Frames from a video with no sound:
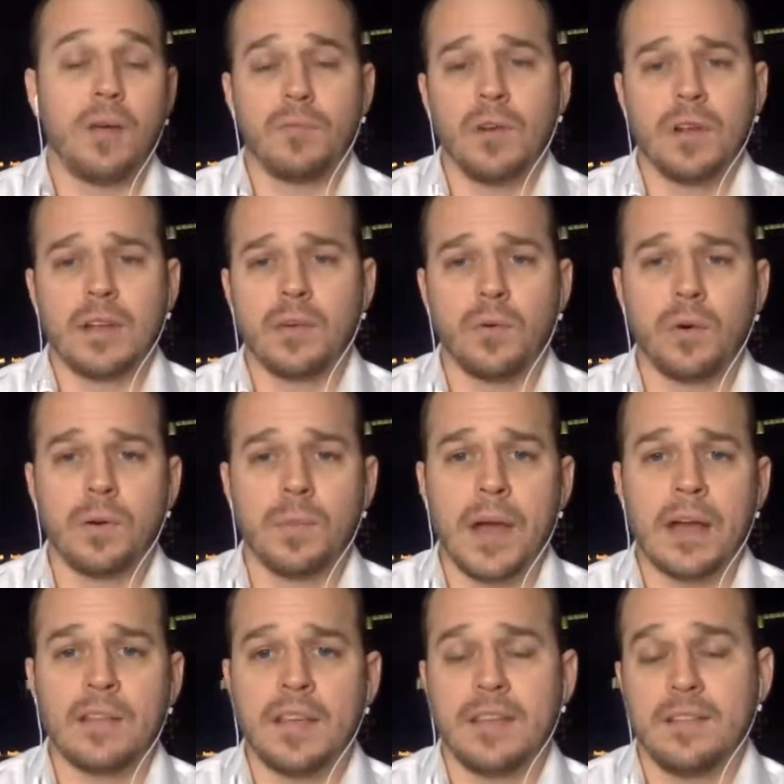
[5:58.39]
really
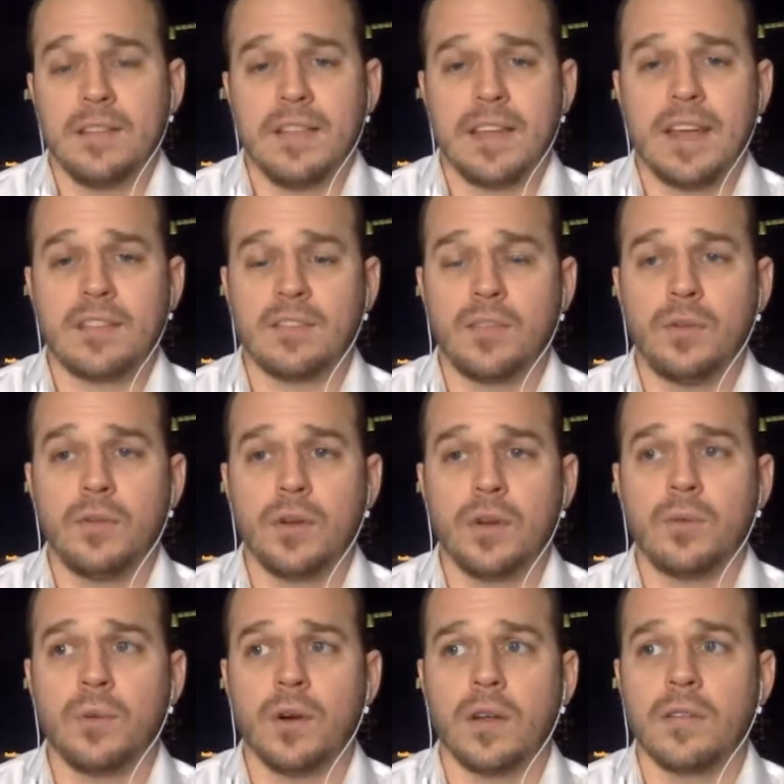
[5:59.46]
quarterback, they got two
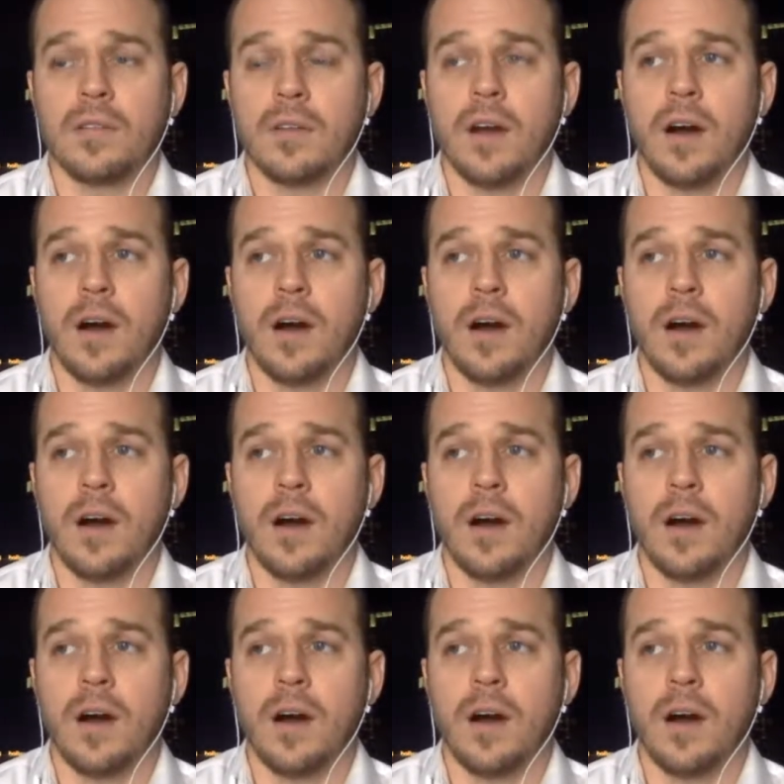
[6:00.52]
good ones.